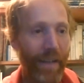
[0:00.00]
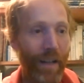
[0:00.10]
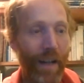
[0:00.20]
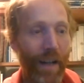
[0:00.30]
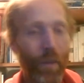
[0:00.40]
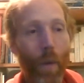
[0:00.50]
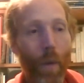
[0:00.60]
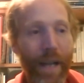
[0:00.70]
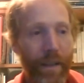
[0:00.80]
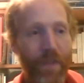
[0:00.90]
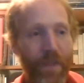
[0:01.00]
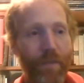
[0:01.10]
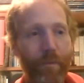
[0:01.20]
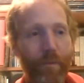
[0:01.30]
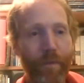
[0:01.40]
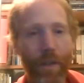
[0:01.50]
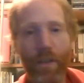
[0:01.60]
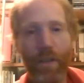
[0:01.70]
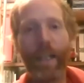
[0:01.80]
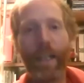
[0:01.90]
well as not
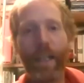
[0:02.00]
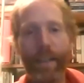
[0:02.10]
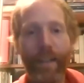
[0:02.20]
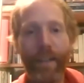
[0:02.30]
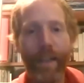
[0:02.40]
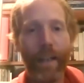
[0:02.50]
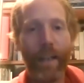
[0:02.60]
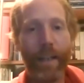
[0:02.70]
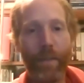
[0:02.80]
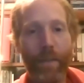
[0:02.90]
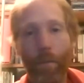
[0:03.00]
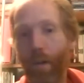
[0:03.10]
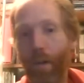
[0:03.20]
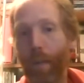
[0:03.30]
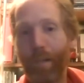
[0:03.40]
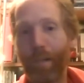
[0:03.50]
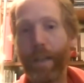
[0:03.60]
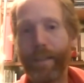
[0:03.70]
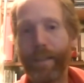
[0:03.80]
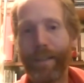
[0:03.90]
stinging you, it's more upright
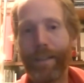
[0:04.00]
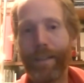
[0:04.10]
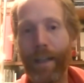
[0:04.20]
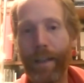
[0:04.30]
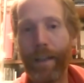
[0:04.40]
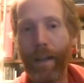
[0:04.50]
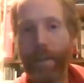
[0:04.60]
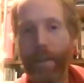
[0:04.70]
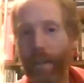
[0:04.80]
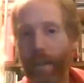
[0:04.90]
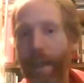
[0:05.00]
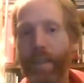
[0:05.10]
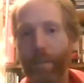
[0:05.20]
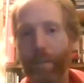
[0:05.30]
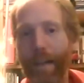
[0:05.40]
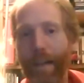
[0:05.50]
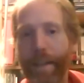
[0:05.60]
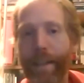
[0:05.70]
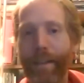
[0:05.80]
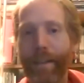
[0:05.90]
and it's less spready
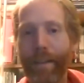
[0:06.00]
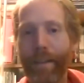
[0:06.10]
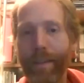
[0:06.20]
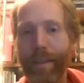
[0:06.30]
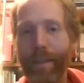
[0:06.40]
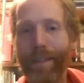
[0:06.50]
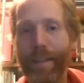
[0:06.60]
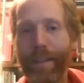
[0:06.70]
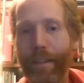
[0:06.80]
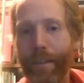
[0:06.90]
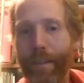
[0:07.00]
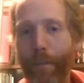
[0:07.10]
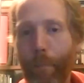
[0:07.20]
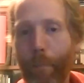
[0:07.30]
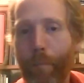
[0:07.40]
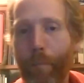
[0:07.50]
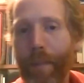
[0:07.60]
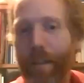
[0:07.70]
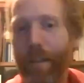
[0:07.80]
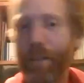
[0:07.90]
than your
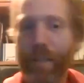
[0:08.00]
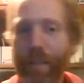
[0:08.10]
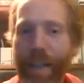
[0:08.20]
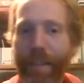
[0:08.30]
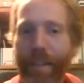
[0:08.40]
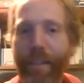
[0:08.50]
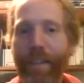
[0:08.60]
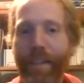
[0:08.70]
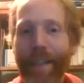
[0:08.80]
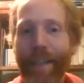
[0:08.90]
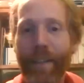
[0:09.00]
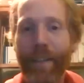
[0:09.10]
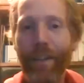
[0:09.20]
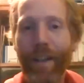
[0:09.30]
sort of standard nettle.